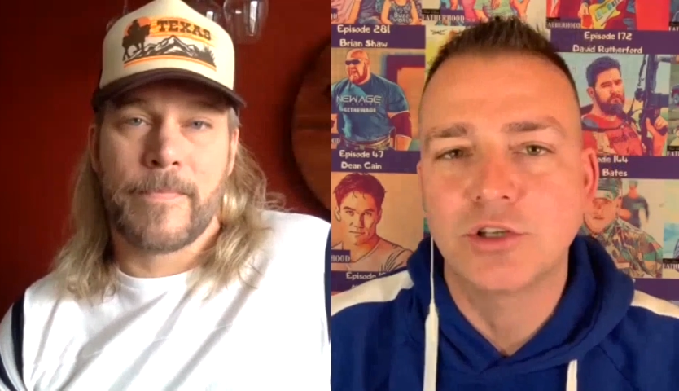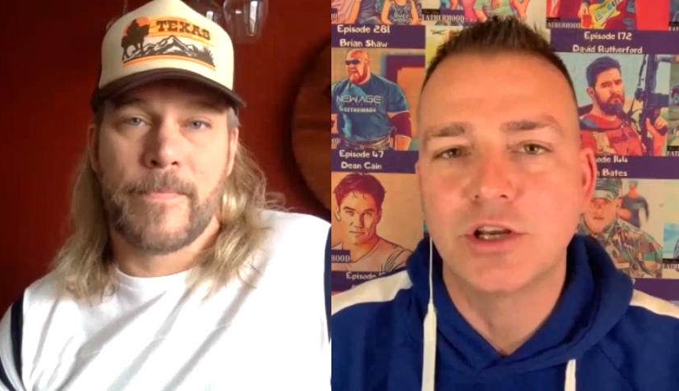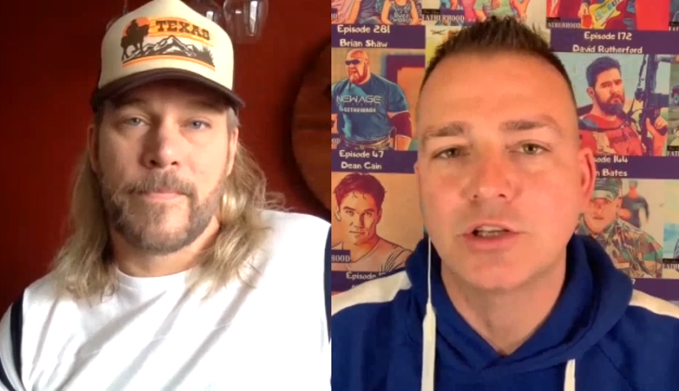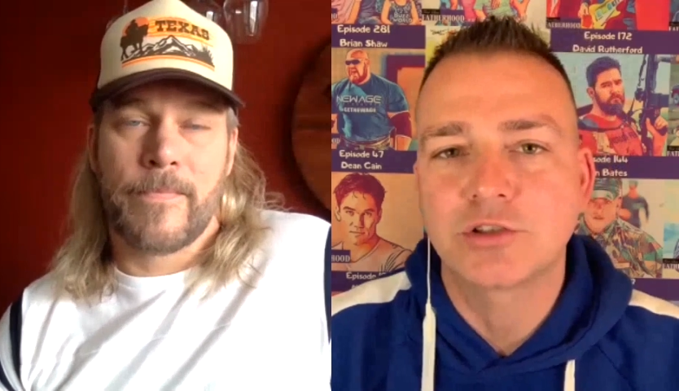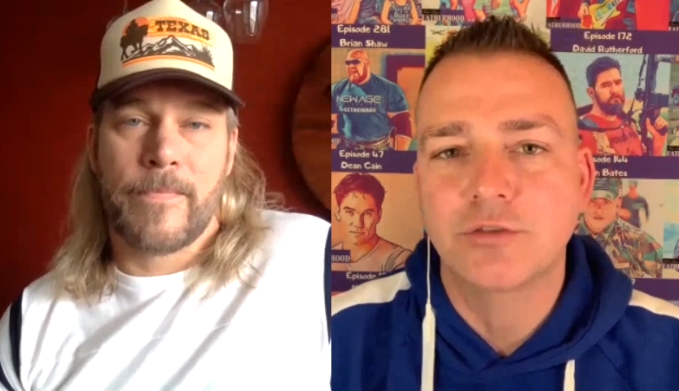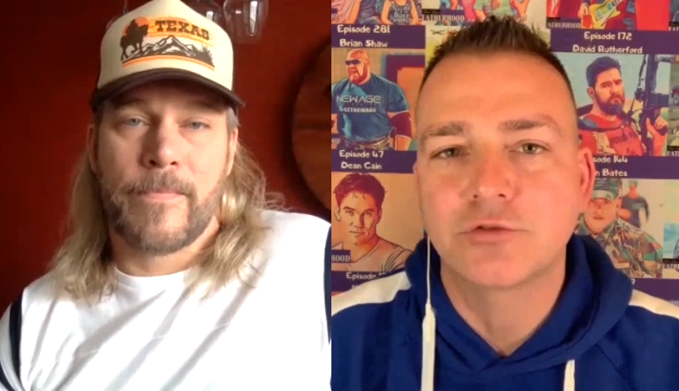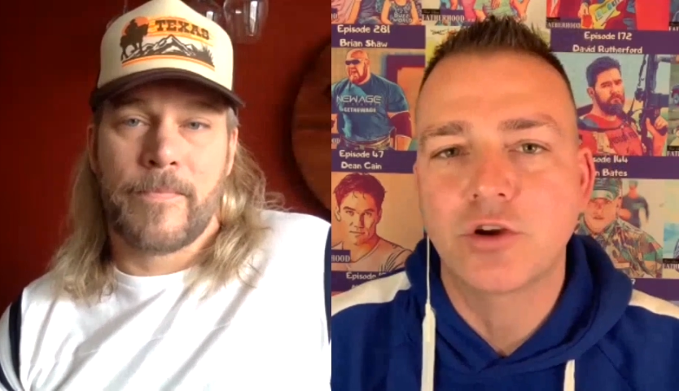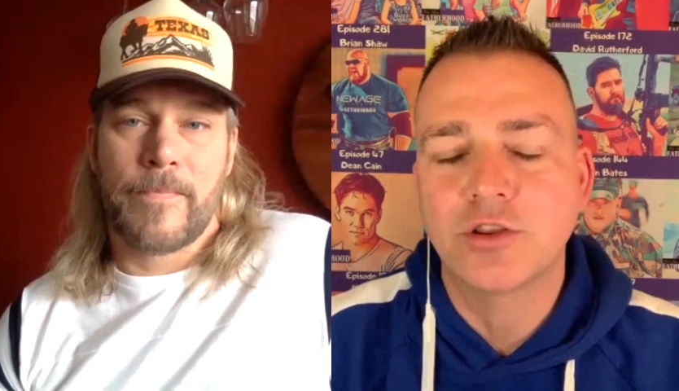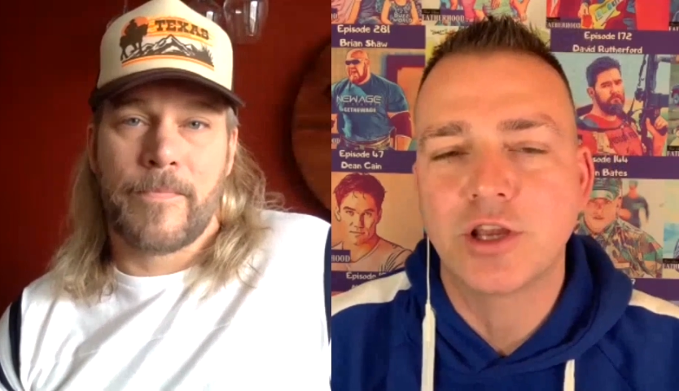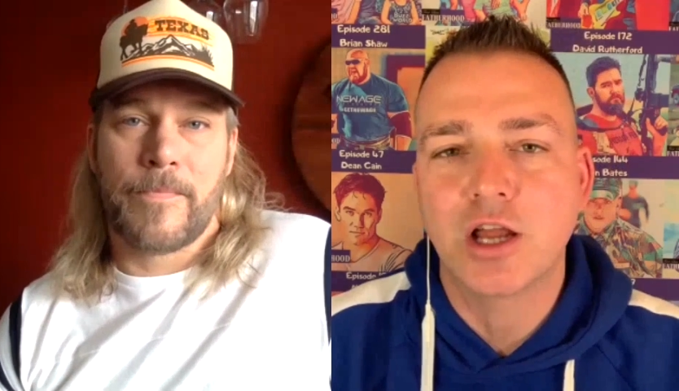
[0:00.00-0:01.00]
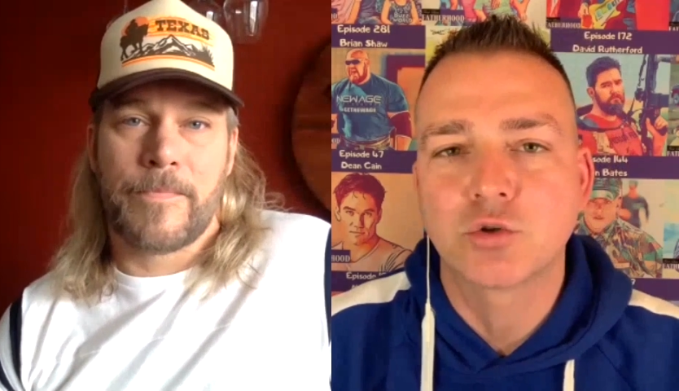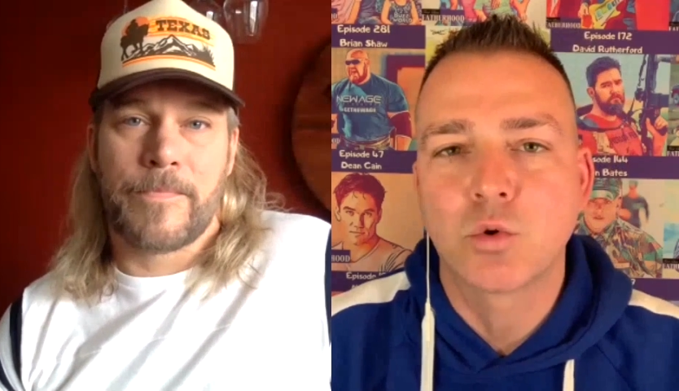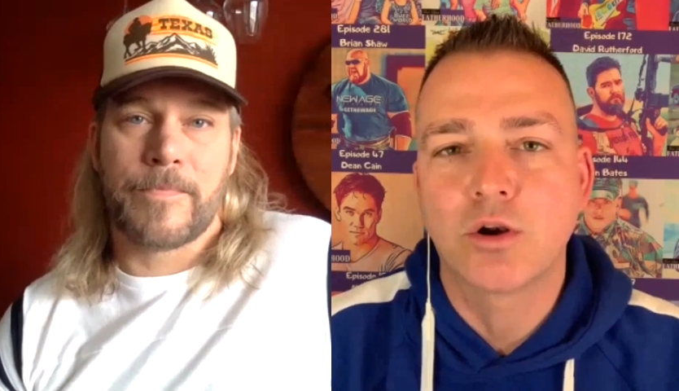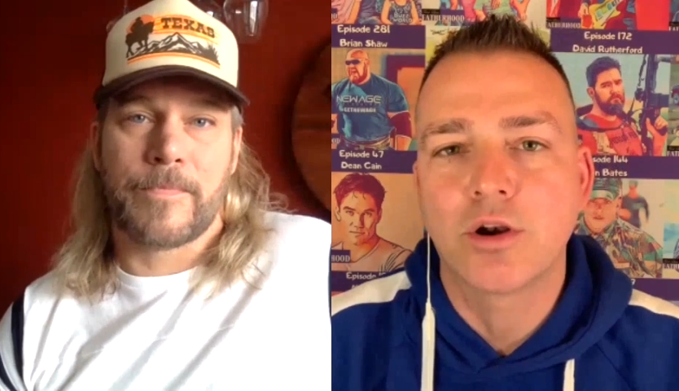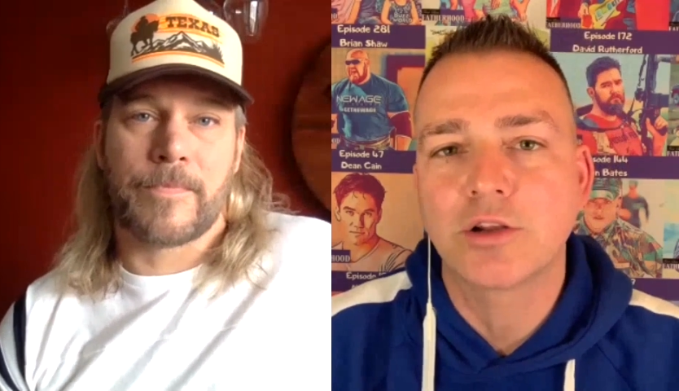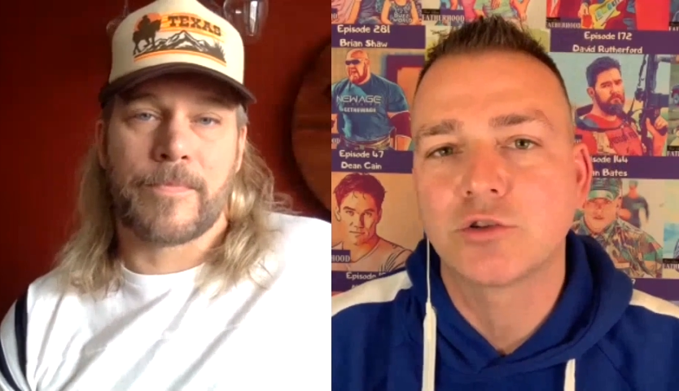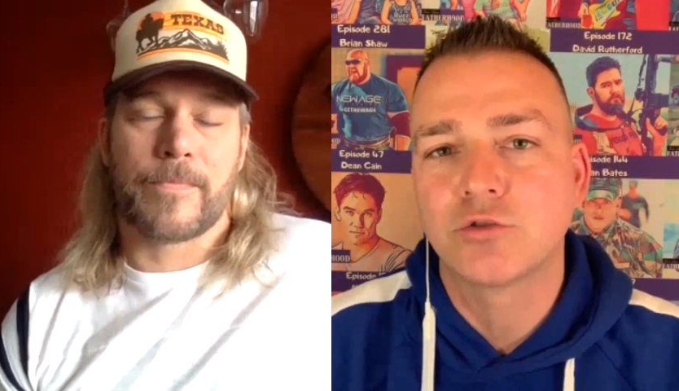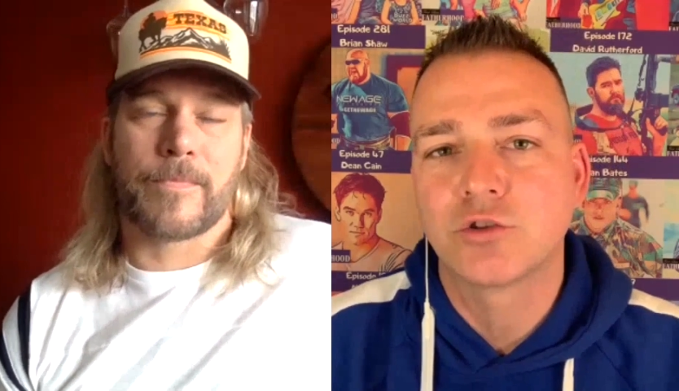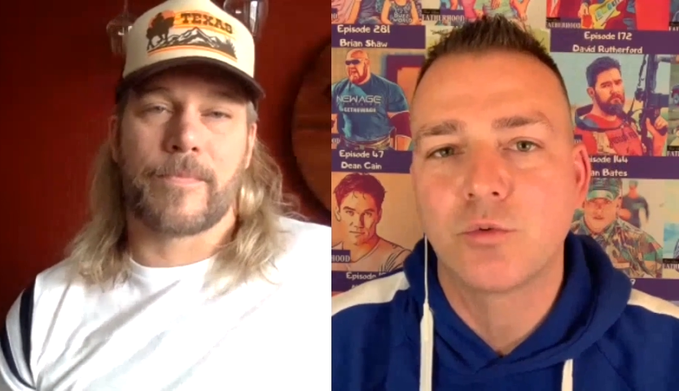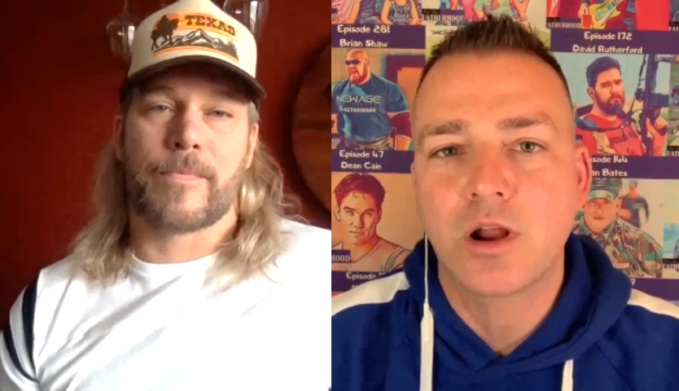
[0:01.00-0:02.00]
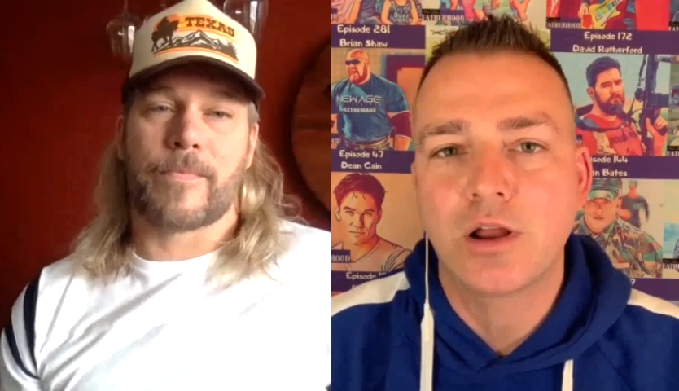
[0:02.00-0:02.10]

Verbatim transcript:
Speaker 1: seeing this stuff trending on Twitter. That's usually where